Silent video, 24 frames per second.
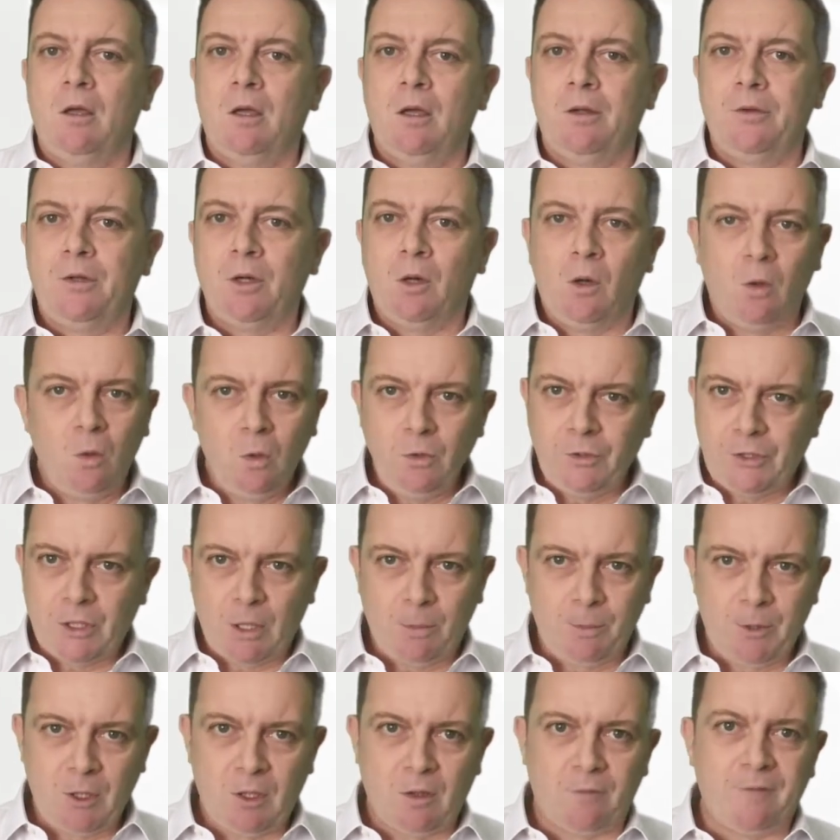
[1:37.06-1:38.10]
The whole
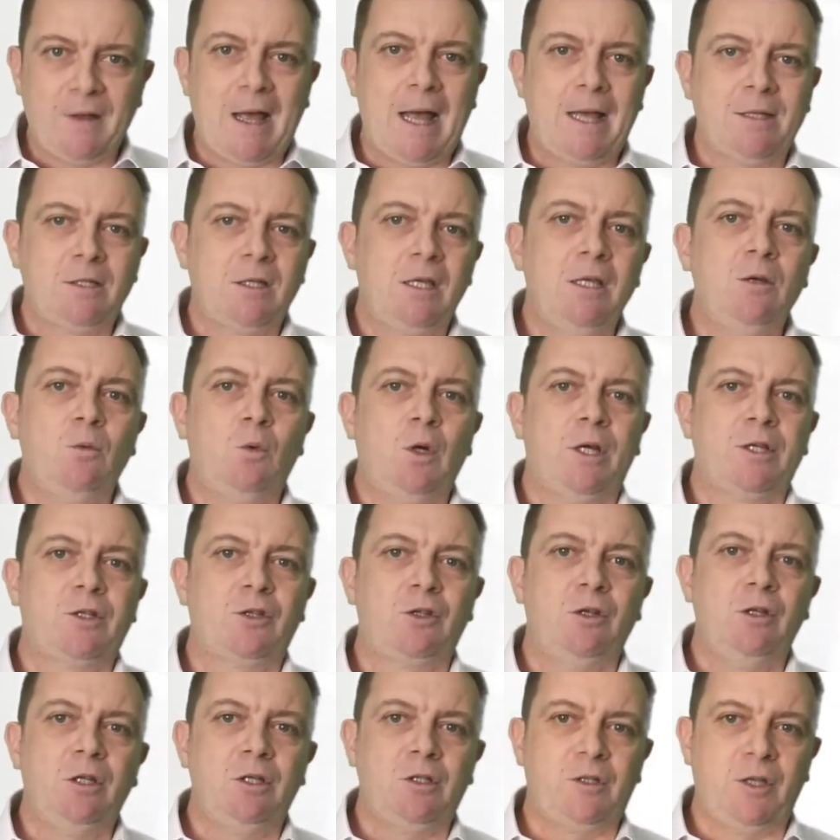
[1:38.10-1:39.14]
topic of asking
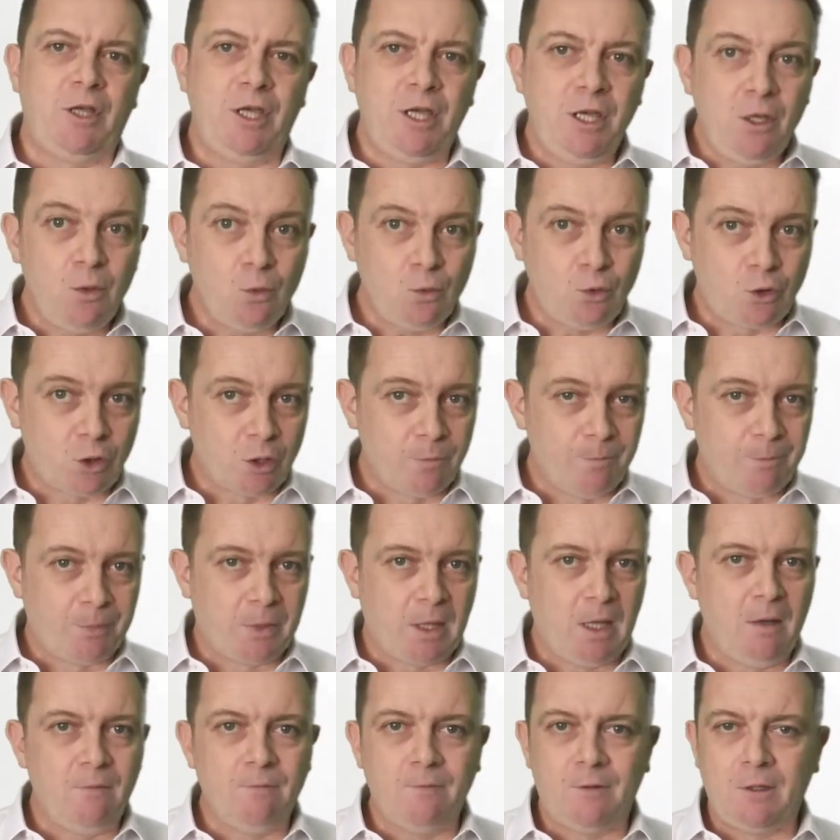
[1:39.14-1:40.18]
questions is huge,
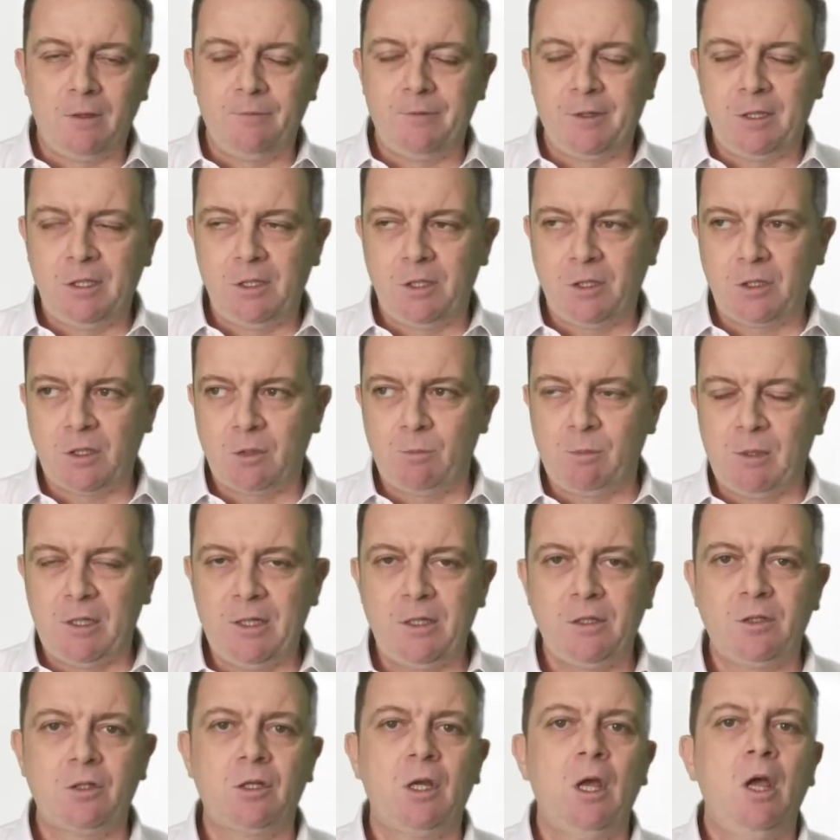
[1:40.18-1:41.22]
involving
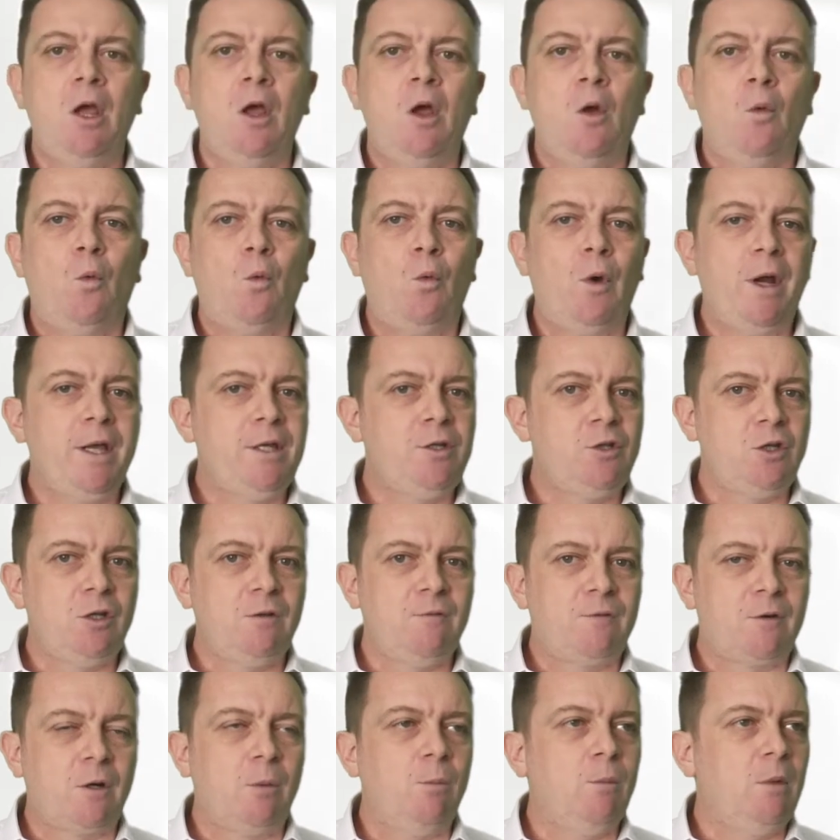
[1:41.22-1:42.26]
disciplines ranging
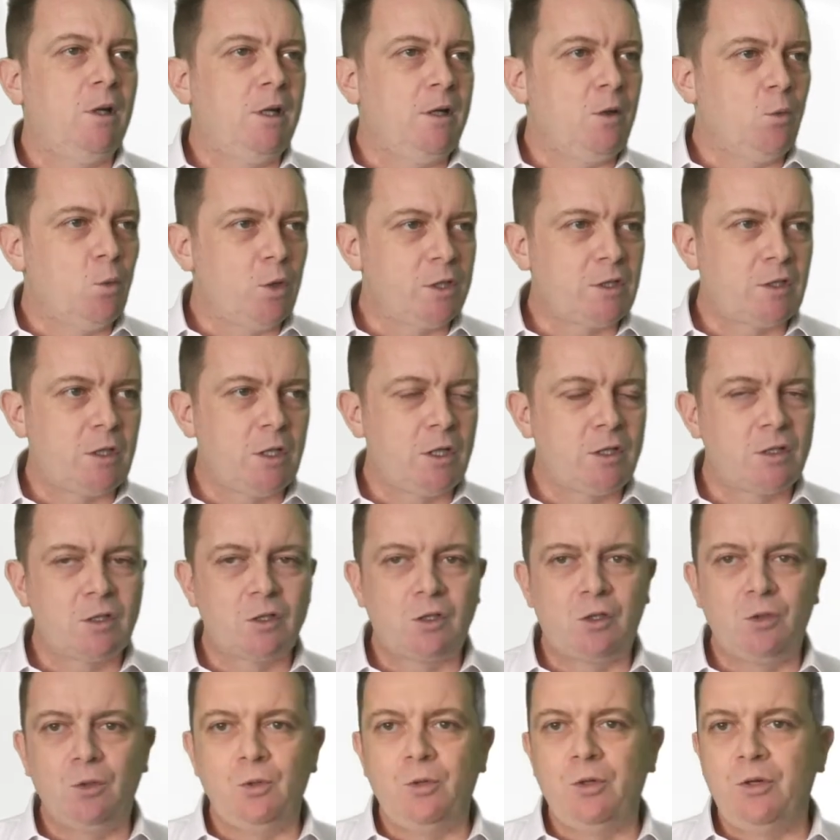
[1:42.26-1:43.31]
from linguistics
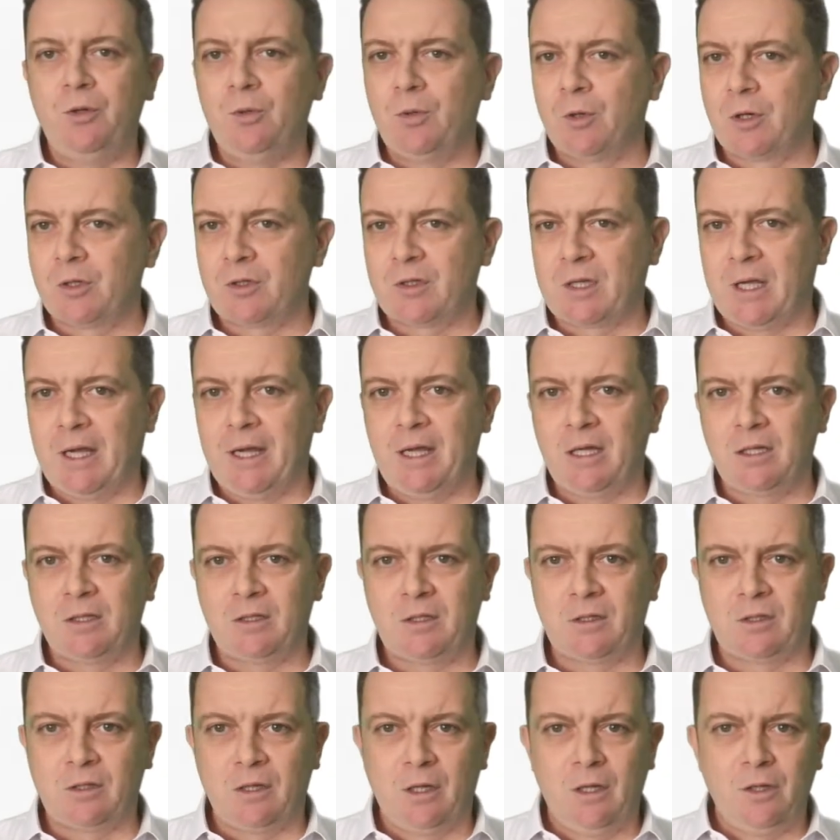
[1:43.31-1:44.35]
to
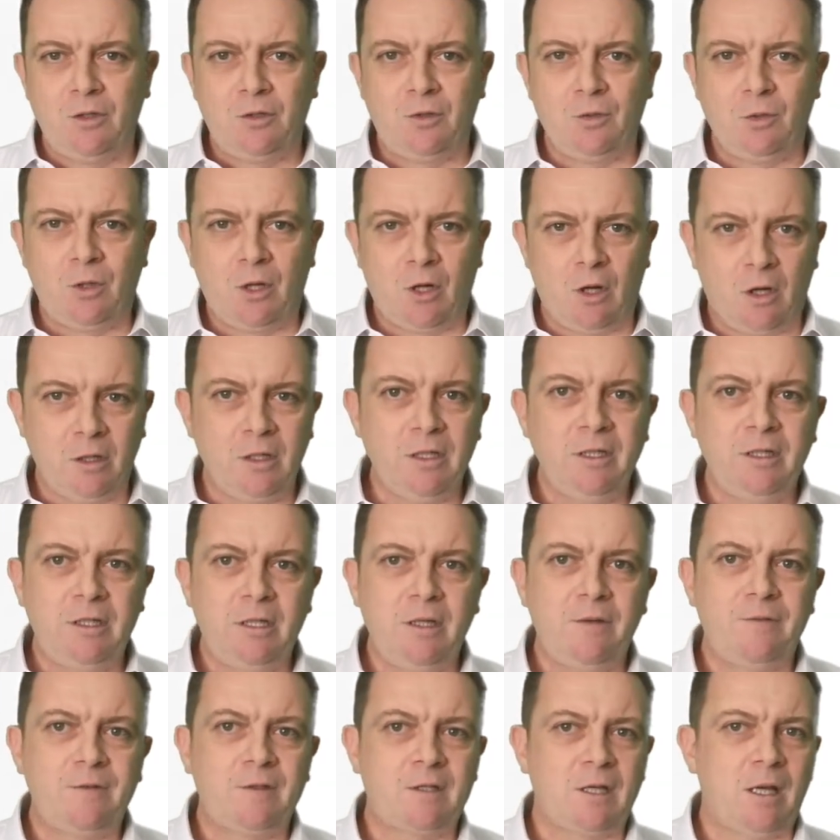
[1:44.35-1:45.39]
neuroscience to
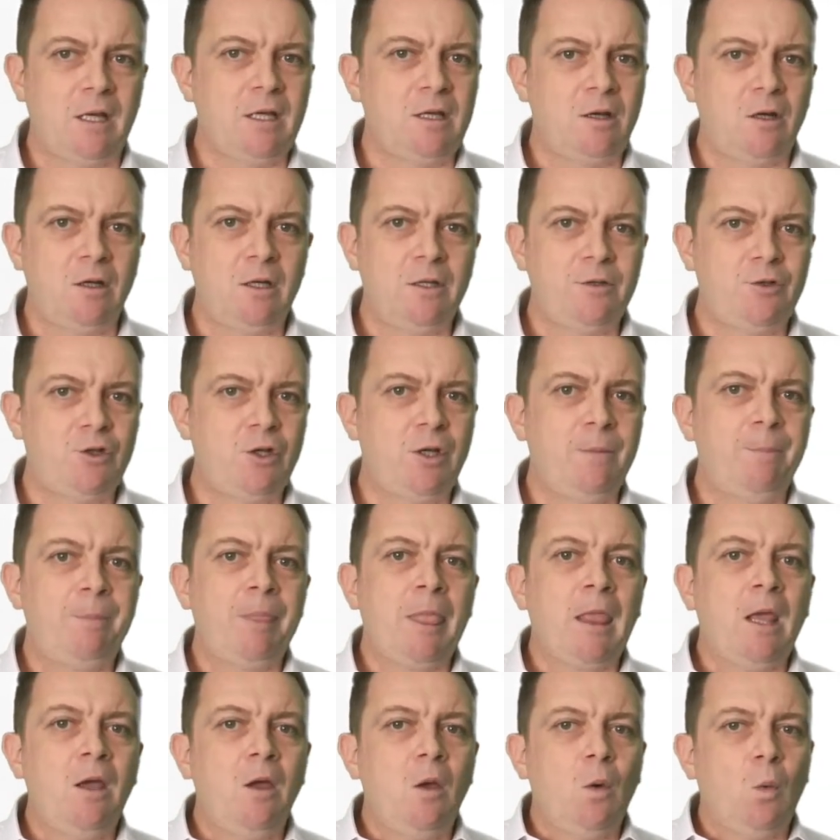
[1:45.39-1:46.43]
cognitive psychology.
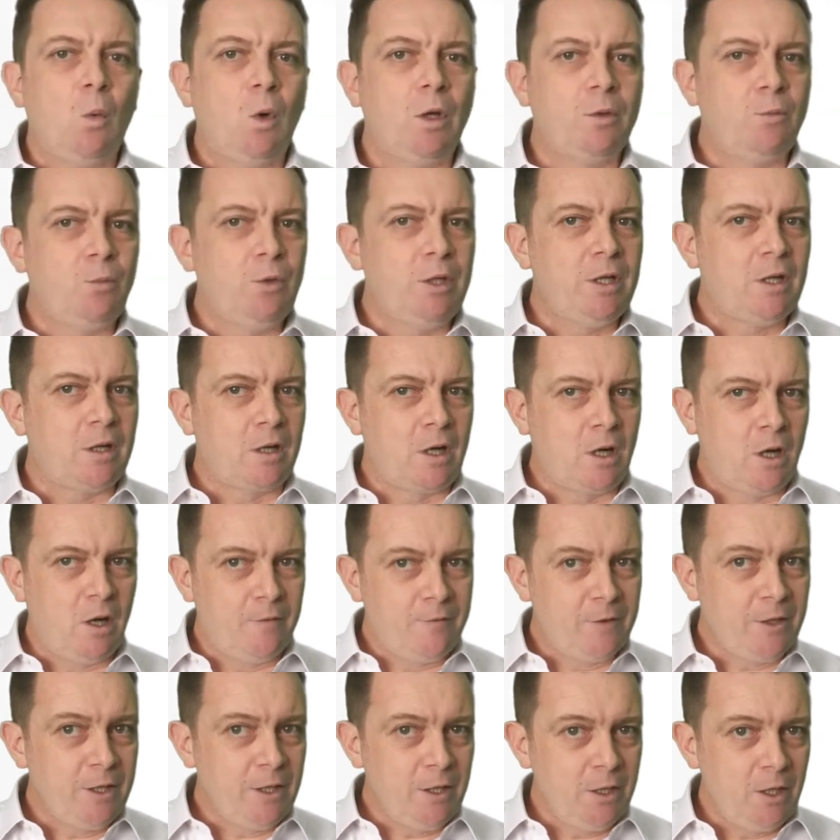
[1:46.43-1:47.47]
What we are
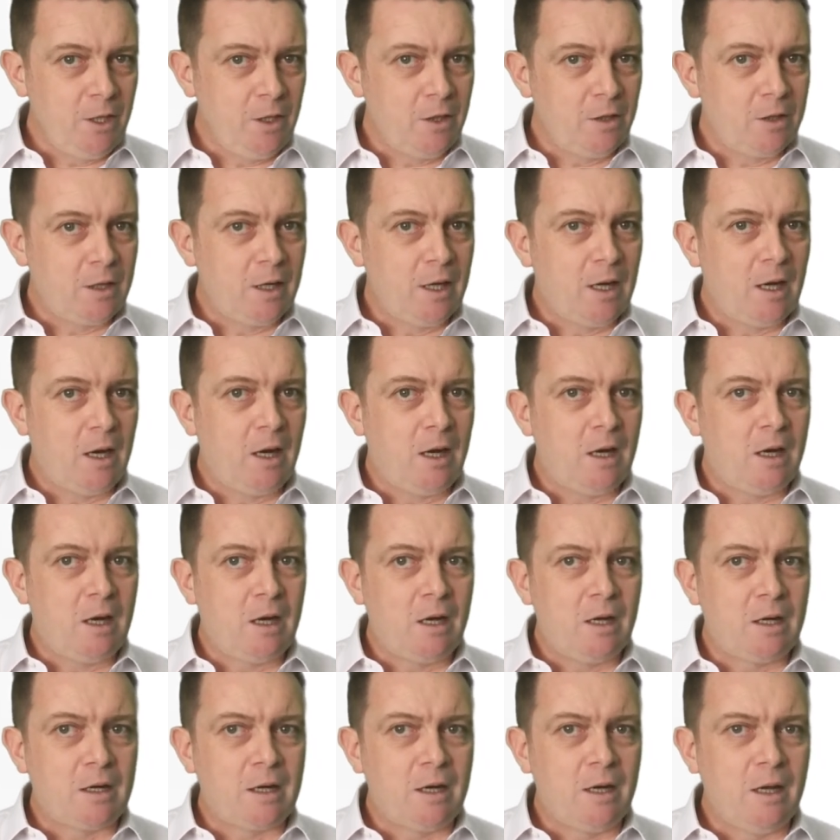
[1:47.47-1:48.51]
covering here
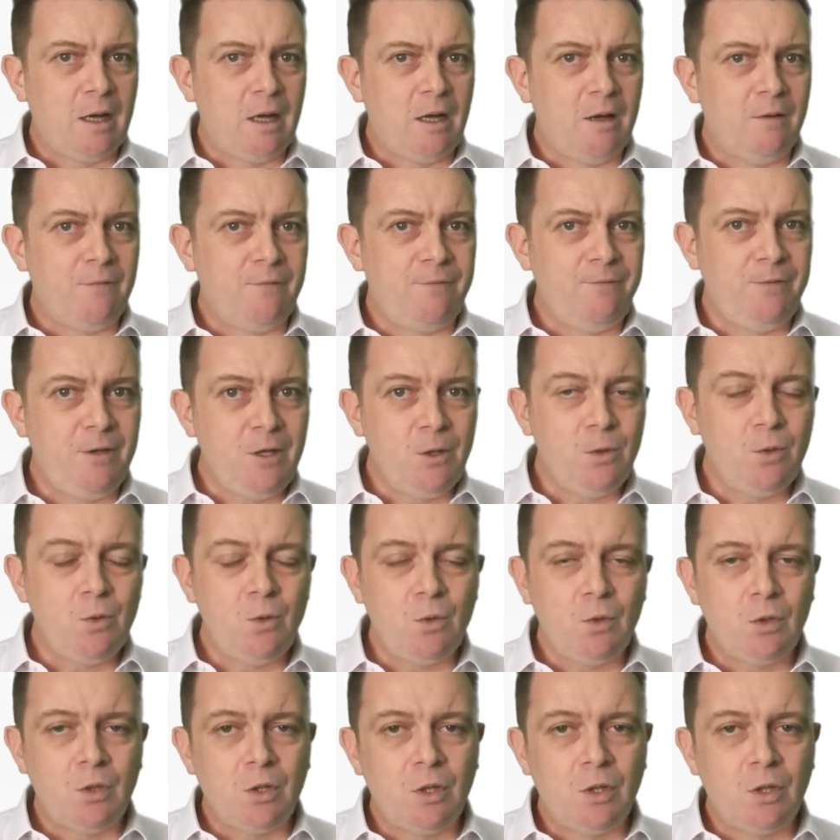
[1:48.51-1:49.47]
are a few